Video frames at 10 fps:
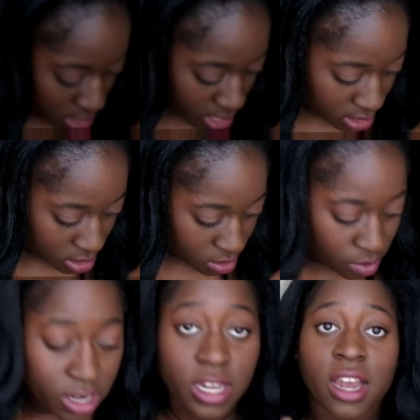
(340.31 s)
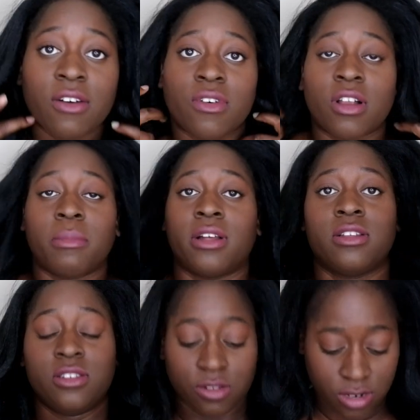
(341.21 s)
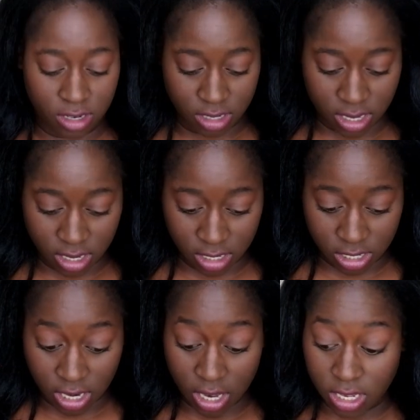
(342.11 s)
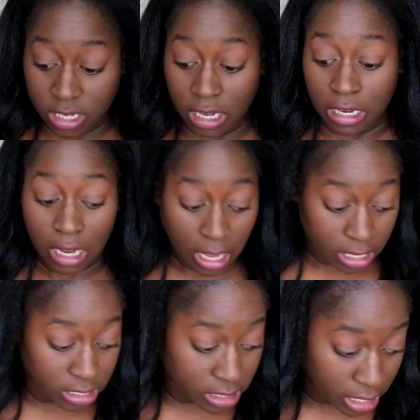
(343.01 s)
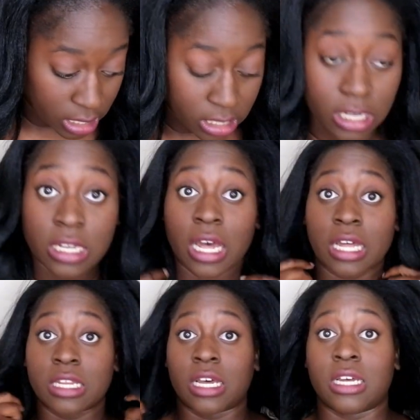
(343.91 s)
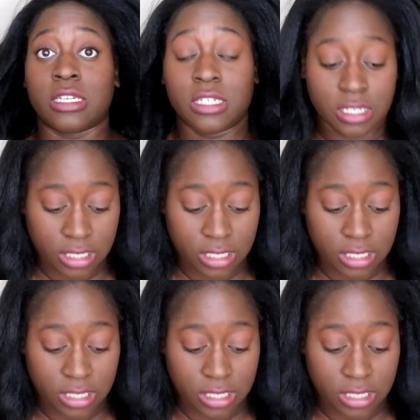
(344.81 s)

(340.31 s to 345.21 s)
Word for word: That's the one downfall about this unit, is that it sheds a lot, like a lot, lot.